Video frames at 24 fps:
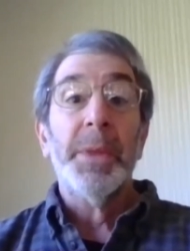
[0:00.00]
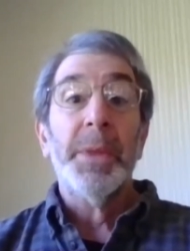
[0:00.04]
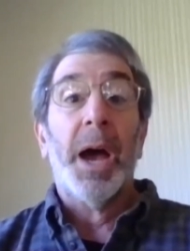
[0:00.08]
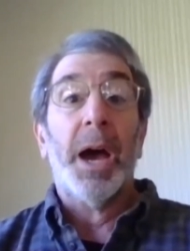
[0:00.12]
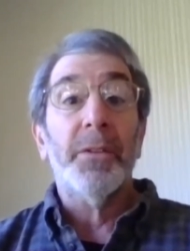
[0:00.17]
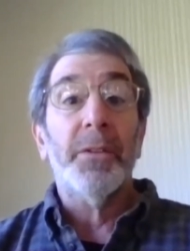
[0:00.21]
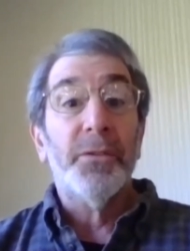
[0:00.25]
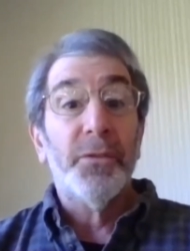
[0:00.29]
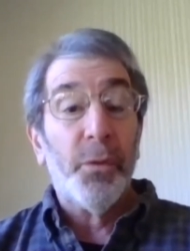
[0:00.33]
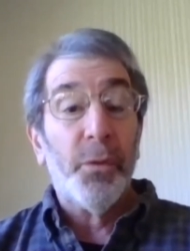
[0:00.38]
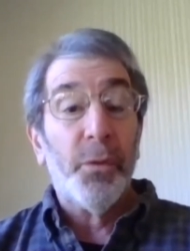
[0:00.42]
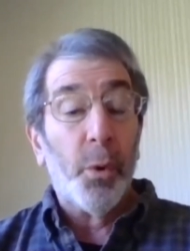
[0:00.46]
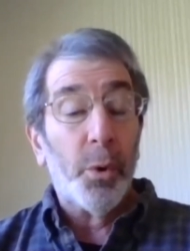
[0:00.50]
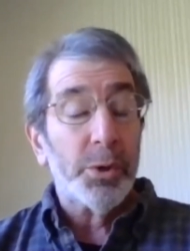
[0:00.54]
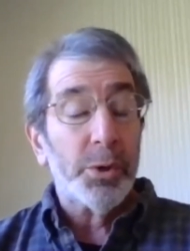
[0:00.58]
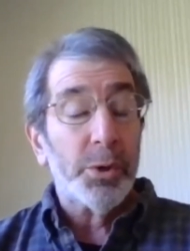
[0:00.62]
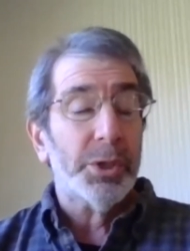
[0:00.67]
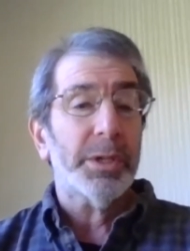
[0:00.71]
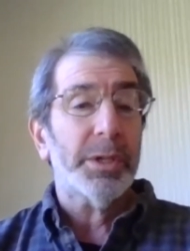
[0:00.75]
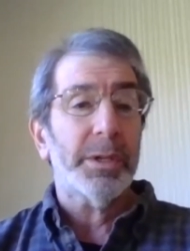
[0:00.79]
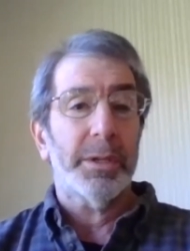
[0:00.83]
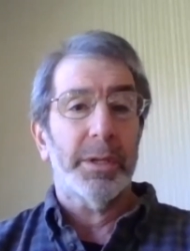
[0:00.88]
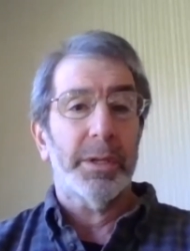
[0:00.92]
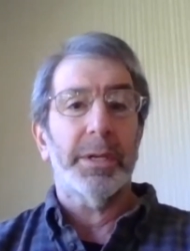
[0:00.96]

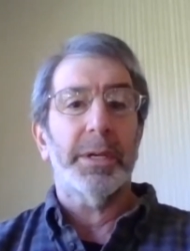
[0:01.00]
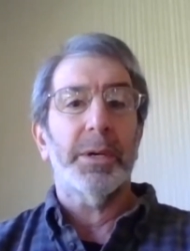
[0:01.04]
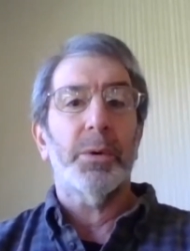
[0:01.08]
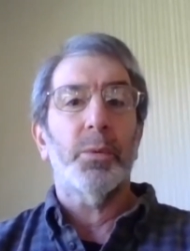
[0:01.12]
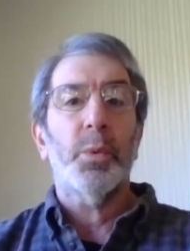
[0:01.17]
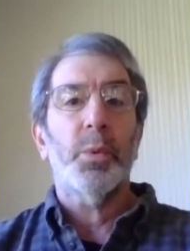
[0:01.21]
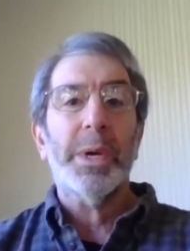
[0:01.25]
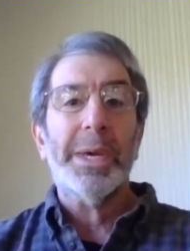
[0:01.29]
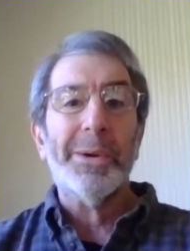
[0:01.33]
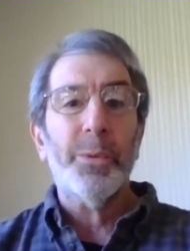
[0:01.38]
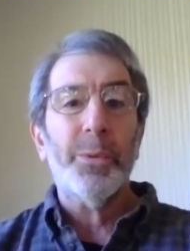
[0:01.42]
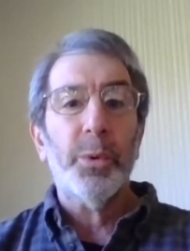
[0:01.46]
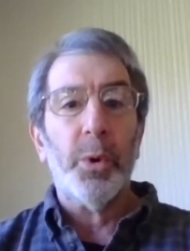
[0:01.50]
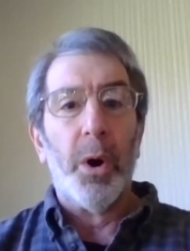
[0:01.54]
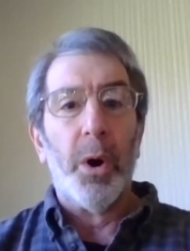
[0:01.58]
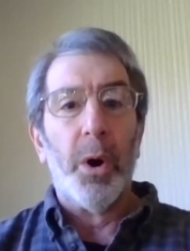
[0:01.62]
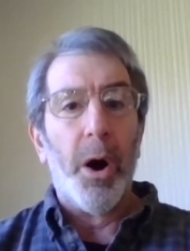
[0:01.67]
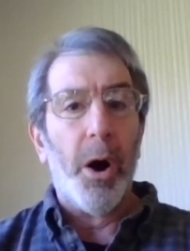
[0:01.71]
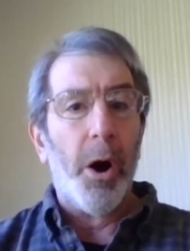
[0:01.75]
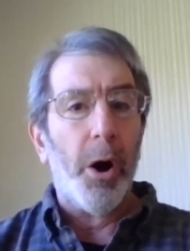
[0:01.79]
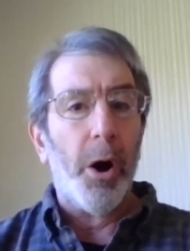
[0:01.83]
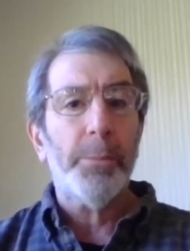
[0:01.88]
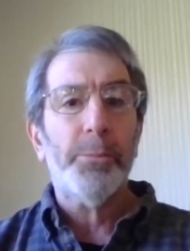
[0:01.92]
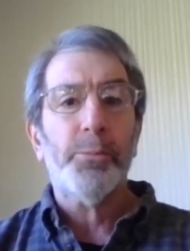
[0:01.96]
Unfortunately, we will
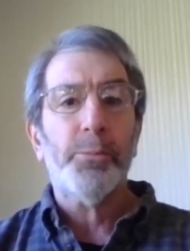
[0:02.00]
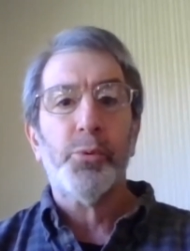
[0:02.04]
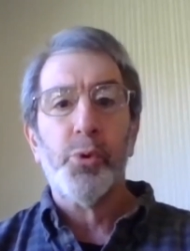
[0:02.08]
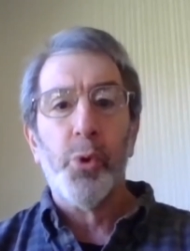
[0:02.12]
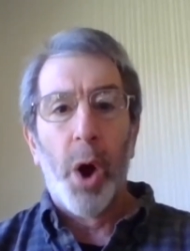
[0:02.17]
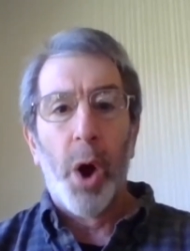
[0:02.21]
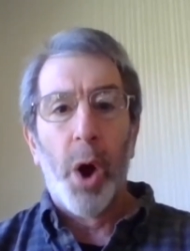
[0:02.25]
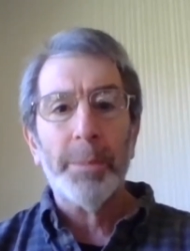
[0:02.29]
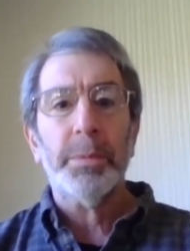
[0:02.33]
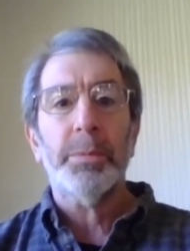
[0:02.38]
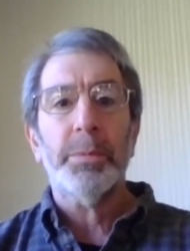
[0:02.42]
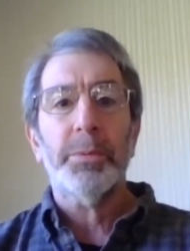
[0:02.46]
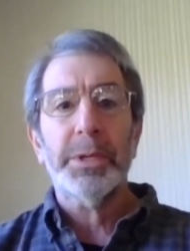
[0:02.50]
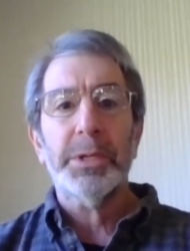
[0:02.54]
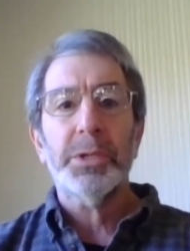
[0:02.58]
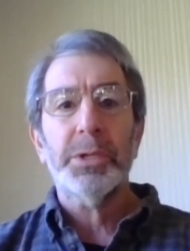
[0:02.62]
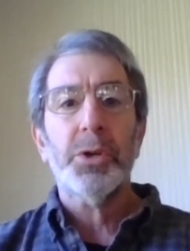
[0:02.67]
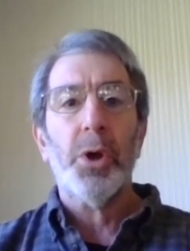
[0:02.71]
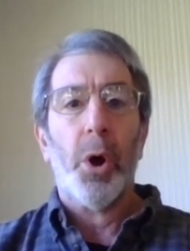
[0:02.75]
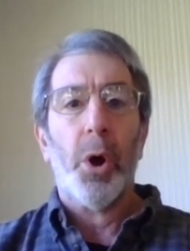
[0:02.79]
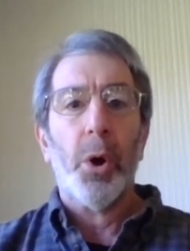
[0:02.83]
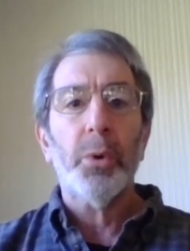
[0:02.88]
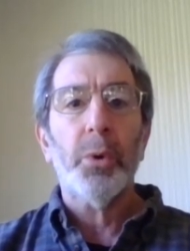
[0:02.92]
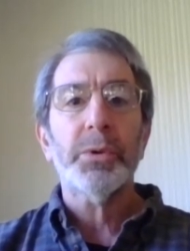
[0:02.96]
all probably
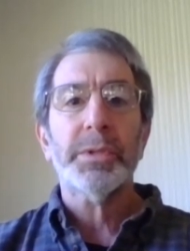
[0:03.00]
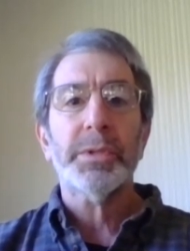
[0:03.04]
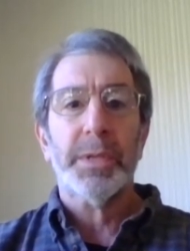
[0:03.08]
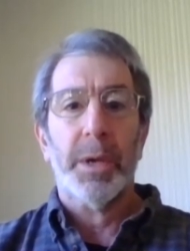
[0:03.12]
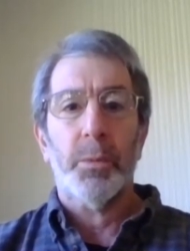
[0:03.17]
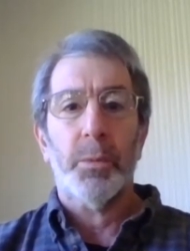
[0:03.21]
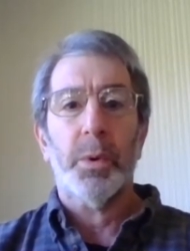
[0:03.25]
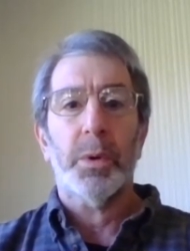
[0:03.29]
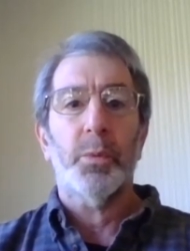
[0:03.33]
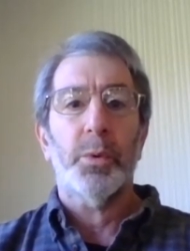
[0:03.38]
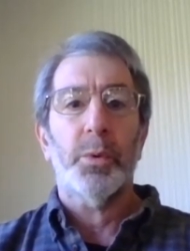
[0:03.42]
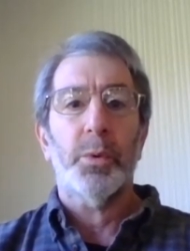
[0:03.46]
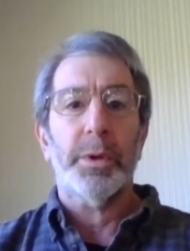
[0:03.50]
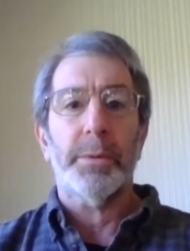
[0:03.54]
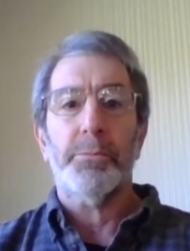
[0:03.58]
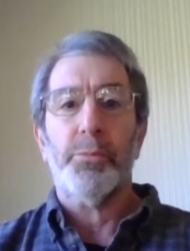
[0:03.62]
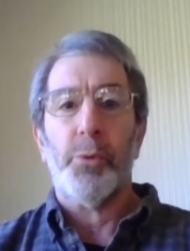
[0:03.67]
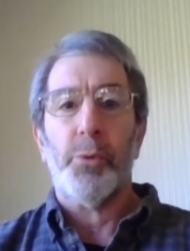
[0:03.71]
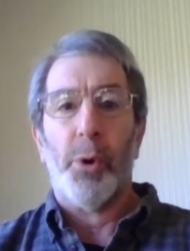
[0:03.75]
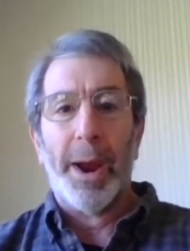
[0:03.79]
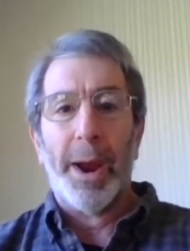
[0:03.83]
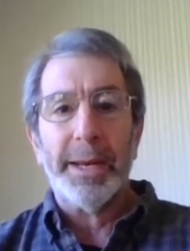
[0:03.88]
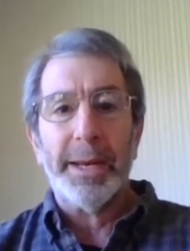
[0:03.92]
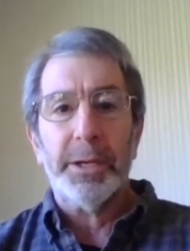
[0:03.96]
know someone with a
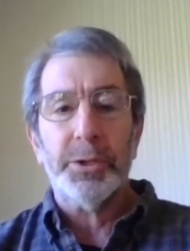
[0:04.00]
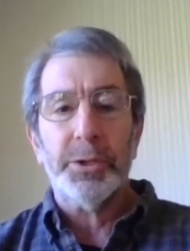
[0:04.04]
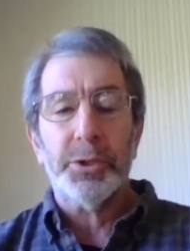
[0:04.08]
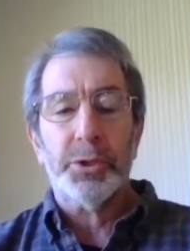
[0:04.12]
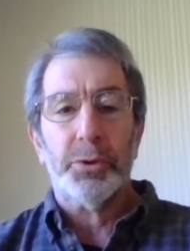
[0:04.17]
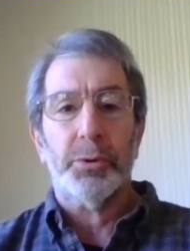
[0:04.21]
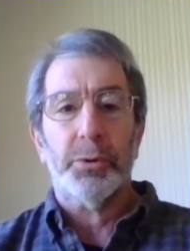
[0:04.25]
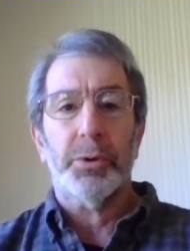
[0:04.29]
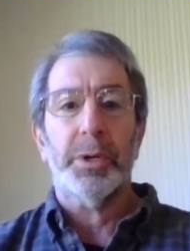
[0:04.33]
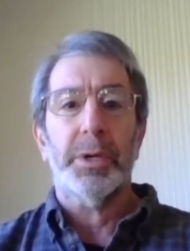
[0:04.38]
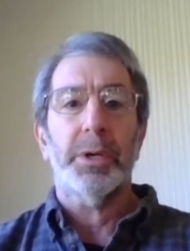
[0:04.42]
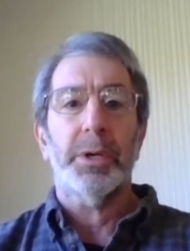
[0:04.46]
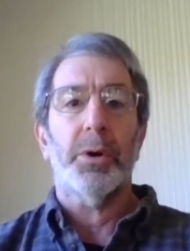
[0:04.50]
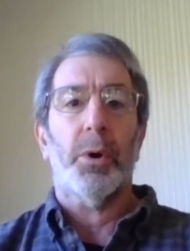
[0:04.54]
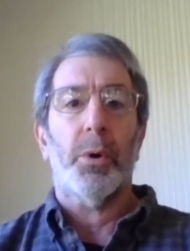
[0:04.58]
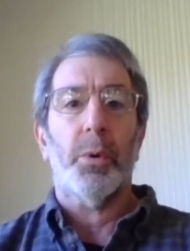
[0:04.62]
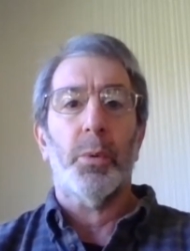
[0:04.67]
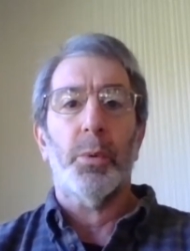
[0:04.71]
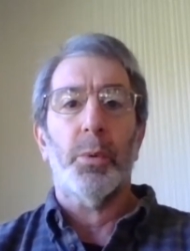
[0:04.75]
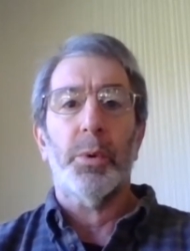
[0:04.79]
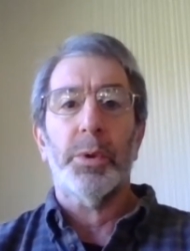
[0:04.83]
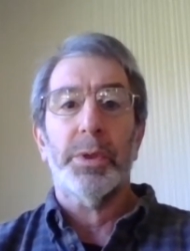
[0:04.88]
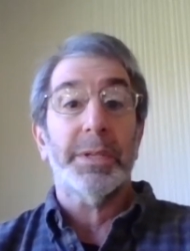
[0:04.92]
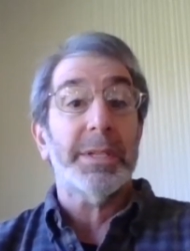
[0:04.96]
brain injury or
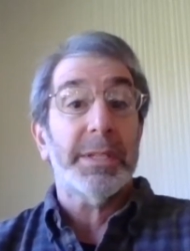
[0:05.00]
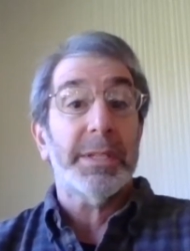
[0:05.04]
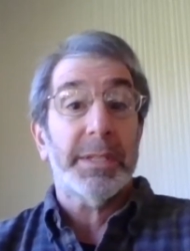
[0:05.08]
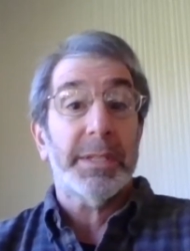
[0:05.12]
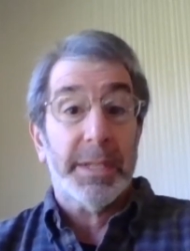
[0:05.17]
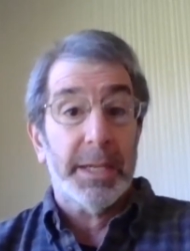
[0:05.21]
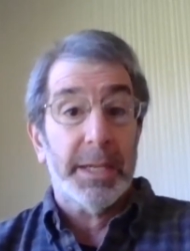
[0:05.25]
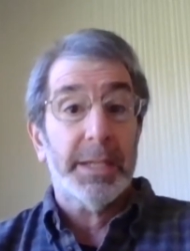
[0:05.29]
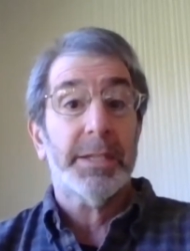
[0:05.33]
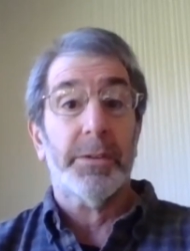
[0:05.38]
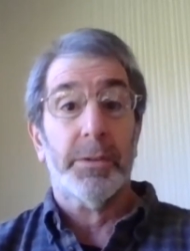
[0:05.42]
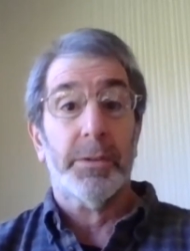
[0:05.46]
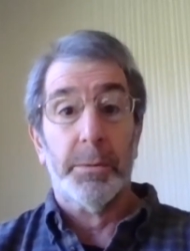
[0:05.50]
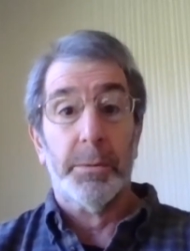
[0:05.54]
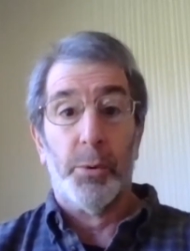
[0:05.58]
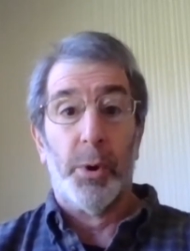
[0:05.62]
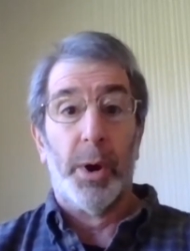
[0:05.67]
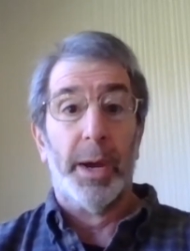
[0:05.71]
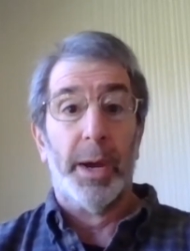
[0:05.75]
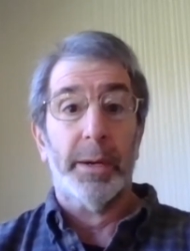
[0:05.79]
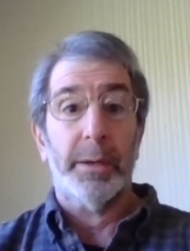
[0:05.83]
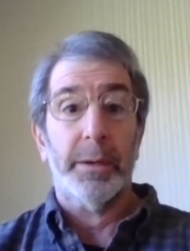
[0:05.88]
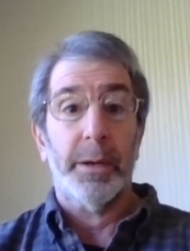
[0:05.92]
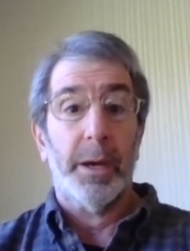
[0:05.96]
with a disease of the
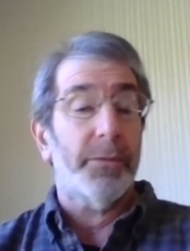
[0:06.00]
brain,